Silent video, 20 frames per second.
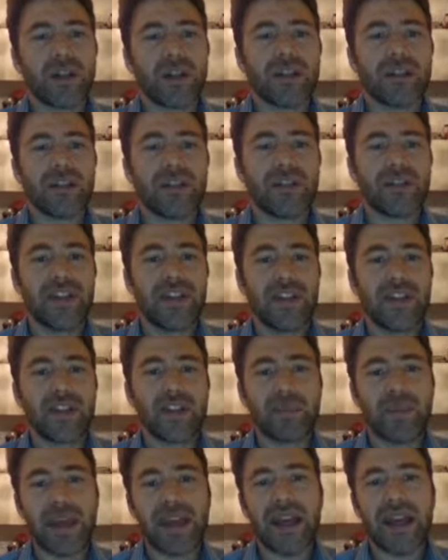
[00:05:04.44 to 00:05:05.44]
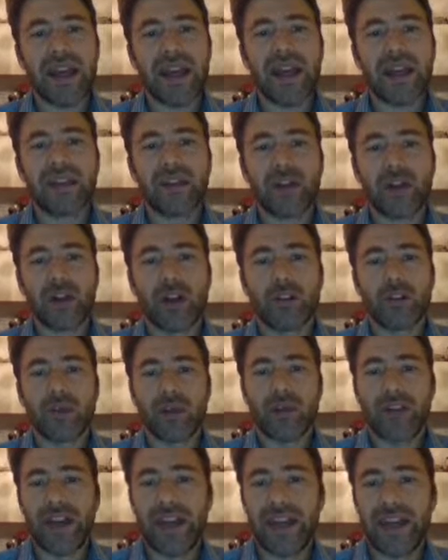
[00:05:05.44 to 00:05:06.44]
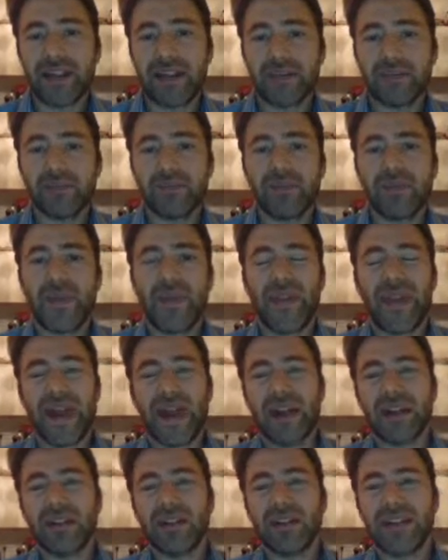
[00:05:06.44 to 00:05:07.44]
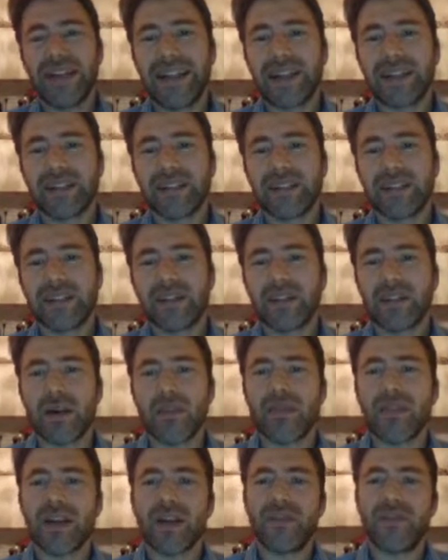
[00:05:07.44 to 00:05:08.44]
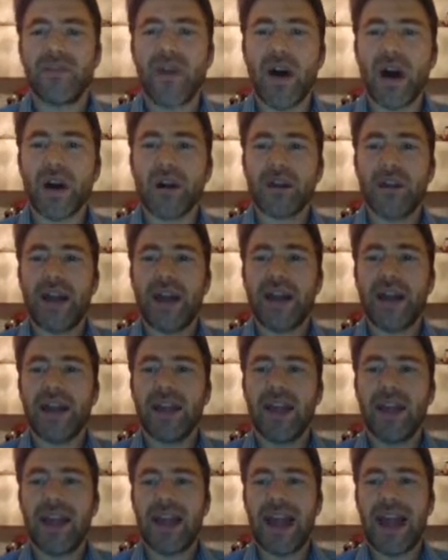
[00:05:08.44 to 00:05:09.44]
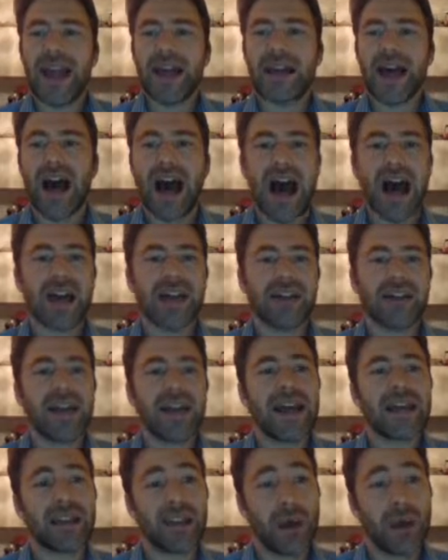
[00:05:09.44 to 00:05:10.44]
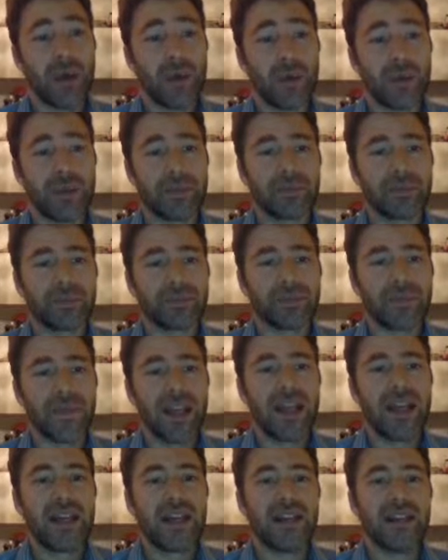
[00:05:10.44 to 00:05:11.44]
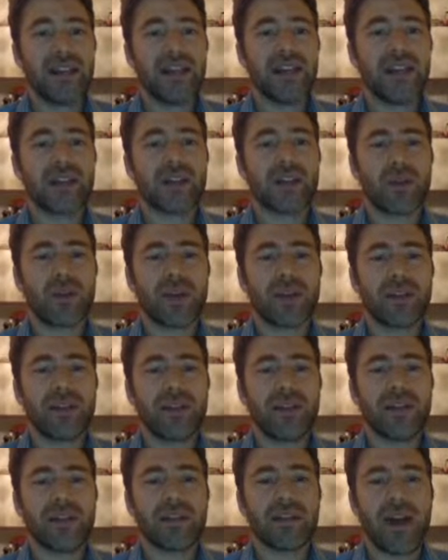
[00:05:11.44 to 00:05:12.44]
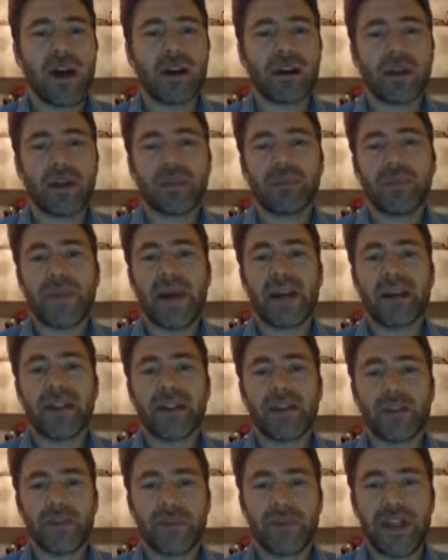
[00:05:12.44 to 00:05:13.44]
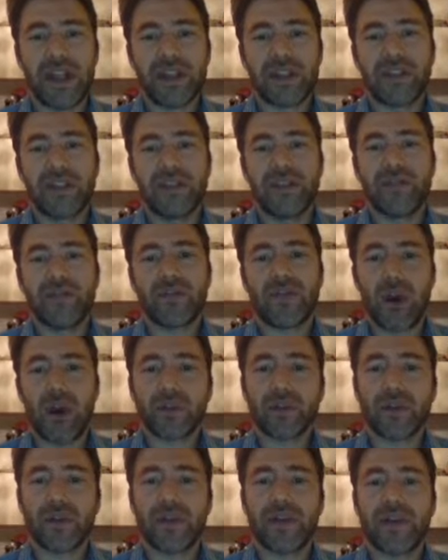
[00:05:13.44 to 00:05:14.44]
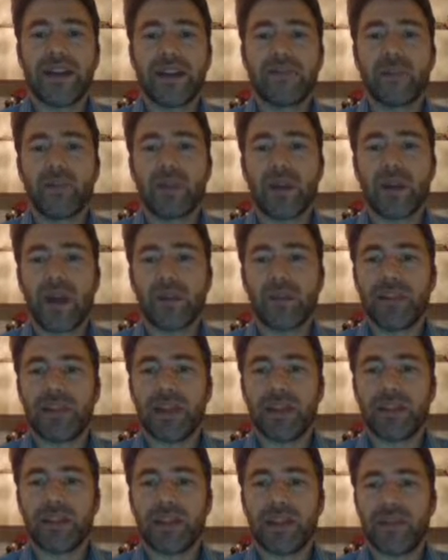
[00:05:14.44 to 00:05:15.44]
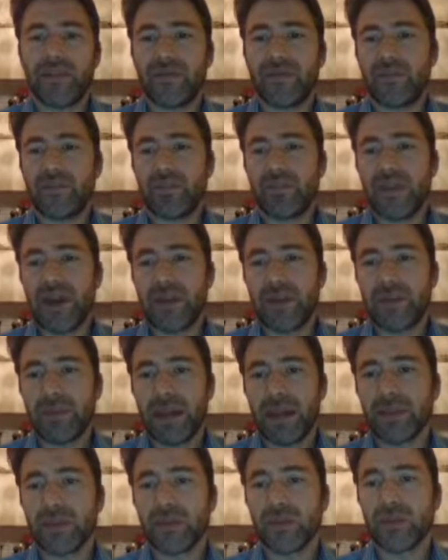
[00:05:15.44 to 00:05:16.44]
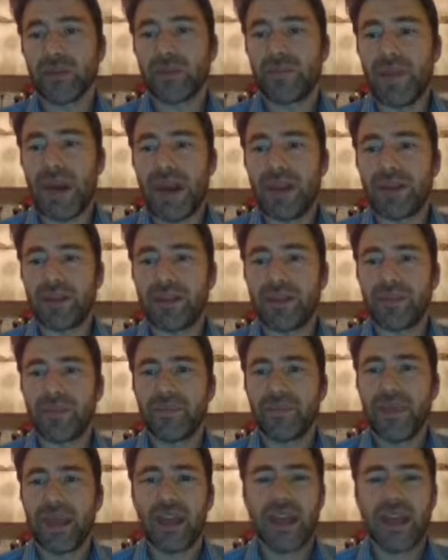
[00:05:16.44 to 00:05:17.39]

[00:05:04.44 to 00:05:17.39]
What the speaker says: qualitatively speaking in terms of here, there, nearness, something far away, and higher and lower. These qualities are not merely subjective, contrary to an objective mathematical space.